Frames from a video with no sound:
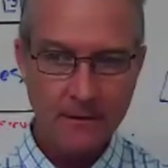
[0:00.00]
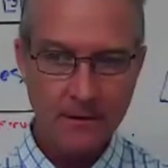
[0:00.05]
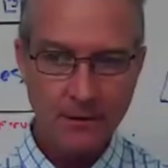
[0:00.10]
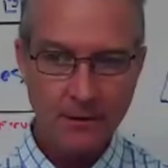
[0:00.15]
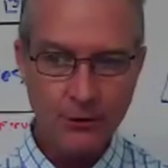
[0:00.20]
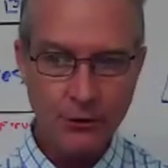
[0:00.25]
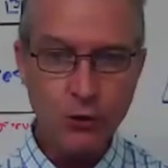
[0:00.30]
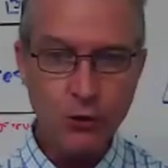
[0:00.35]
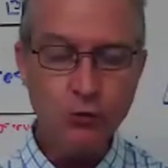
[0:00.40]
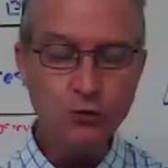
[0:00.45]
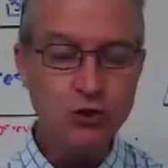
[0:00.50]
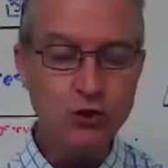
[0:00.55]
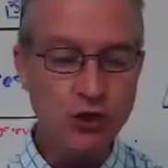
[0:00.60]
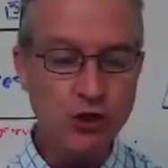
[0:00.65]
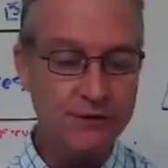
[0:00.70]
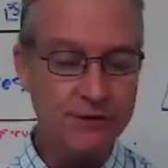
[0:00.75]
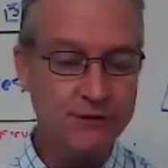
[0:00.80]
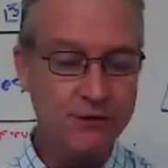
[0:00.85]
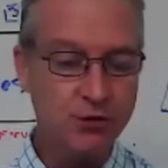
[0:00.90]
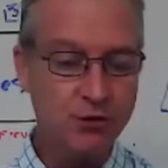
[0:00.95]
You
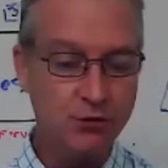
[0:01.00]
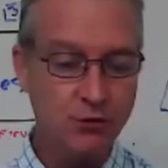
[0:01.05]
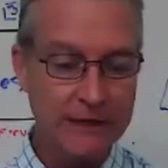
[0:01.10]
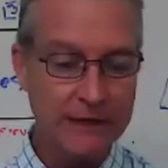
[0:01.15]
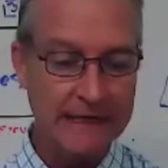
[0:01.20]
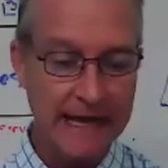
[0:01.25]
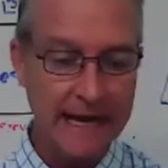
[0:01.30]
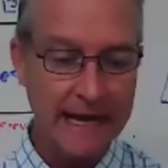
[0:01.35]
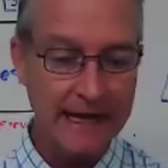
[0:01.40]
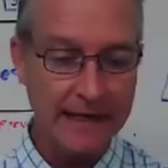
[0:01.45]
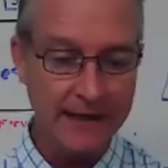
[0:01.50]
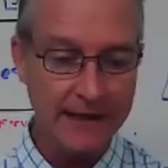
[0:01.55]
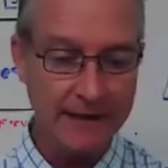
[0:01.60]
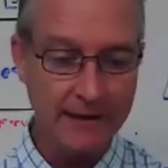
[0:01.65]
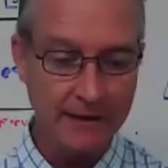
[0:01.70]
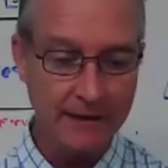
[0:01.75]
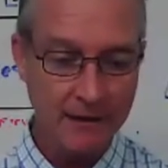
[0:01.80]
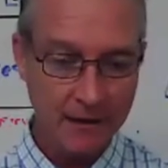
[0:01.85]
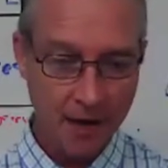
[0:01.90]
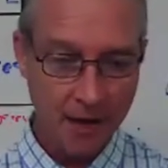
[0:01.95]
just created
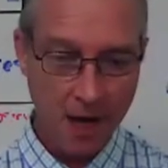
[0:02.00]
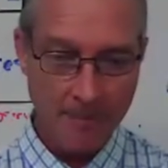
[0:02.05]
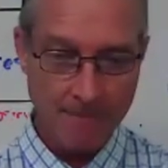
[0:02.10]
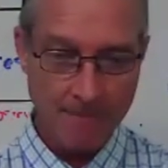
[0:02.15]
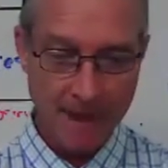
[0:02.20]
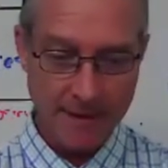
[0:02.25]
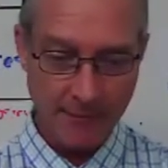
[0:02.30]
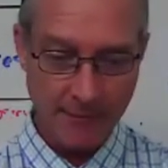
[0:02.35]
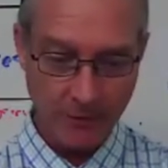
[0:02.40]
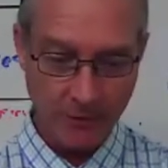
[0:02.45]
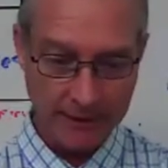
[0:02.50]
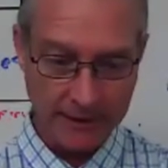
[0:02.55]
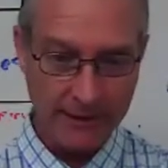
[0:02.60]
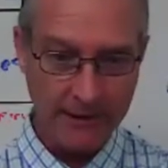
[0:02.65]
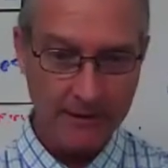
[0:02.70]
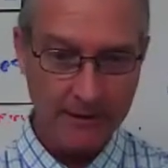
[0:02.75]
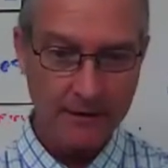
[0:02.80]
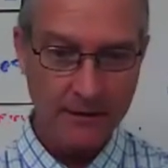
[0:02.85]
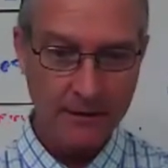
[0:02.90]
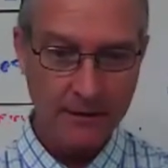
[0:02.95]
a memory
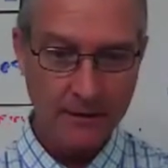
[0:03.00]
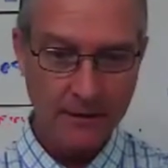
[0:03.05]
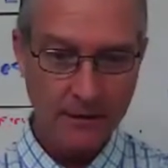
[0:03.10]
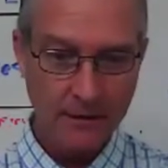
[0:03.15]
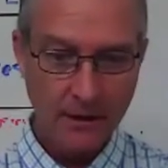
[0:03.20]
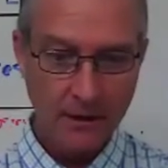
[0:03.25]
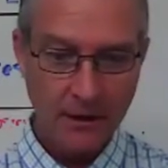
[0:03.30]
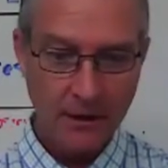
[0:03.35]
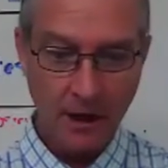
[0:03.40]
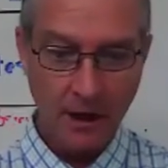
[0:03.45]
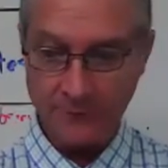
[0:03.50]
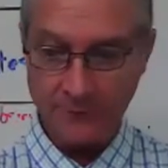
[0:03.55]
of